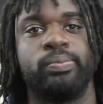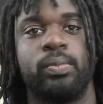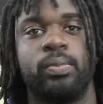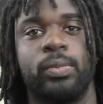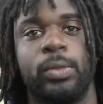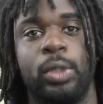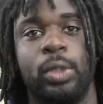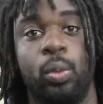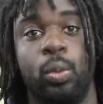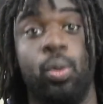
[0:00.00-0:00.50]

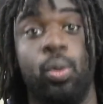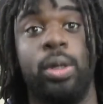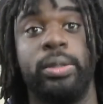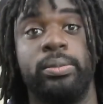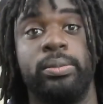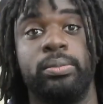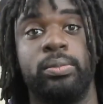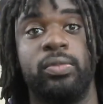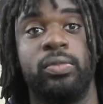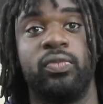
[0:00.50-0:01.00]
One
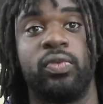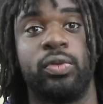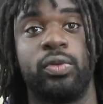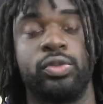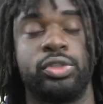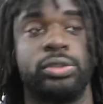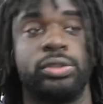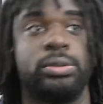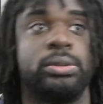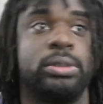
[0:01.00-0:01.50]

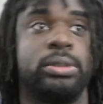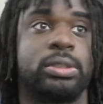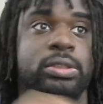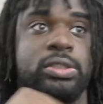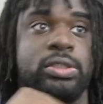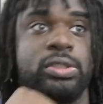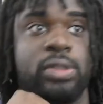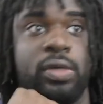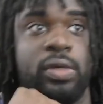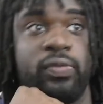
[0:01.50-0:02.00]
version and
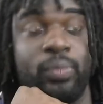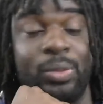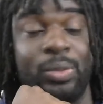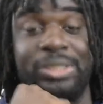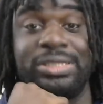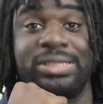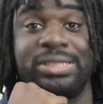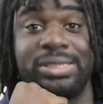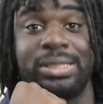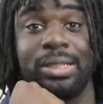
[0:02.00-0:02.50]
stuff, which
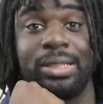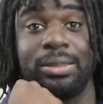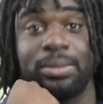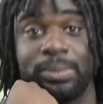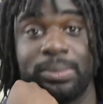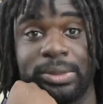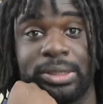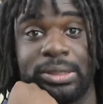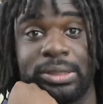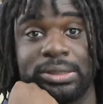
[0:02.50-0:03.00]
sucked
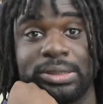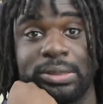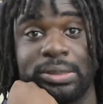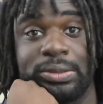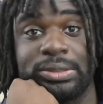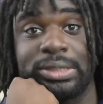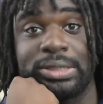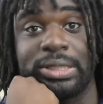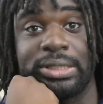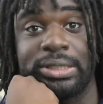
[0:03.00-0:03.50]
because I was
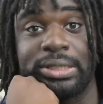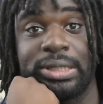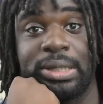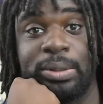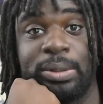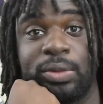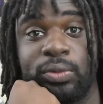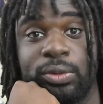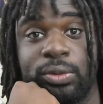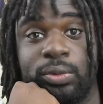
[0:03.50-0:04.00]
like, damn,
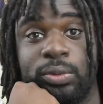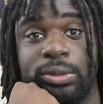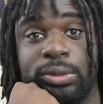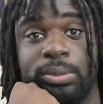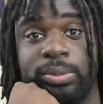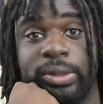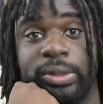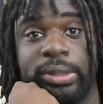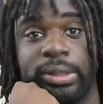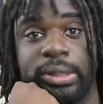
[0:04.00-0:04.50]
I really want to
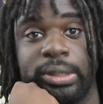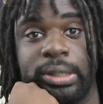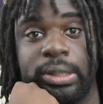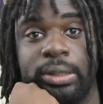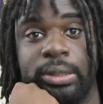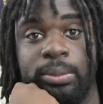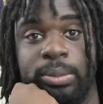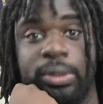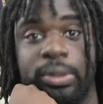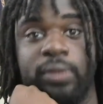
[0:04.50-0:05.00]
play the game,
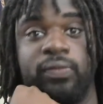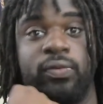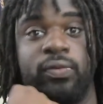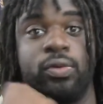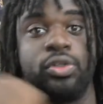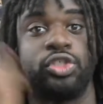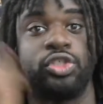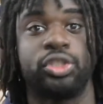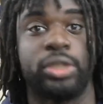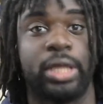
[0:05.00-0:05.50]
but
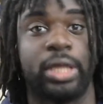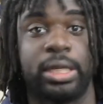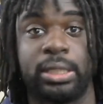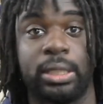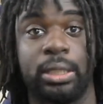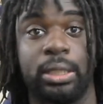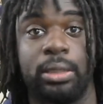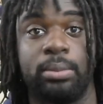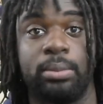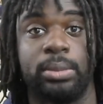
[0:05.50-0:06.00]
unfortunately I
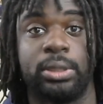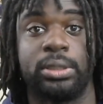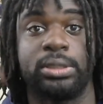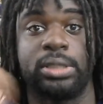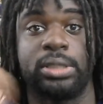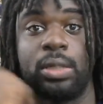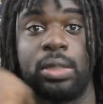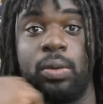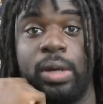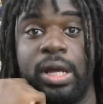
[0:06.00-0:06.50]
can't because I
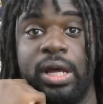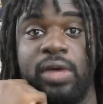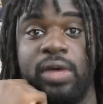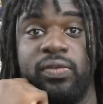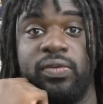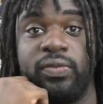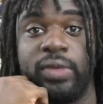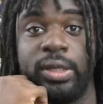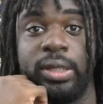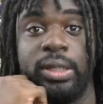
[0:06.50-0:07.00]
don't have
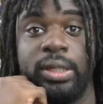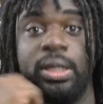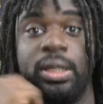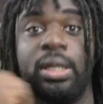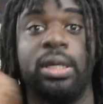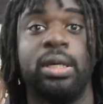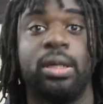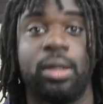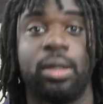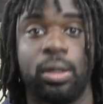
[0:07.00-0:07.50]
a
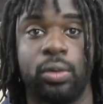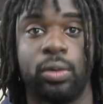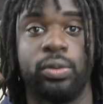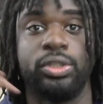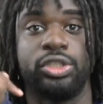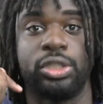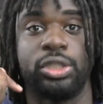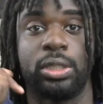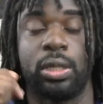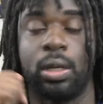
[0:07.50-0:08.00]
current
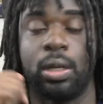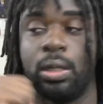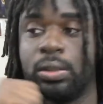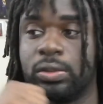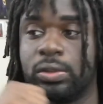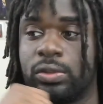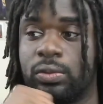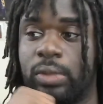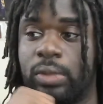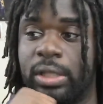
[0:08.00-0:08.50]
gen
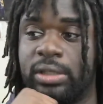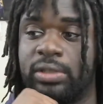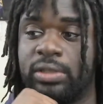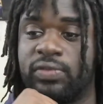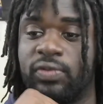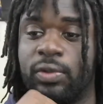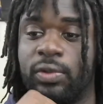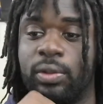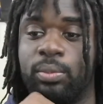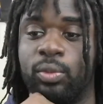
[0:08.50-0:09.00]
console at this
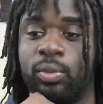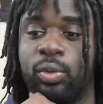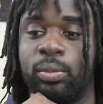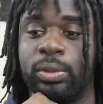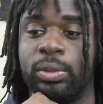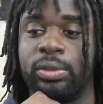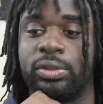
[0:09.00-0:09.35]
very moment.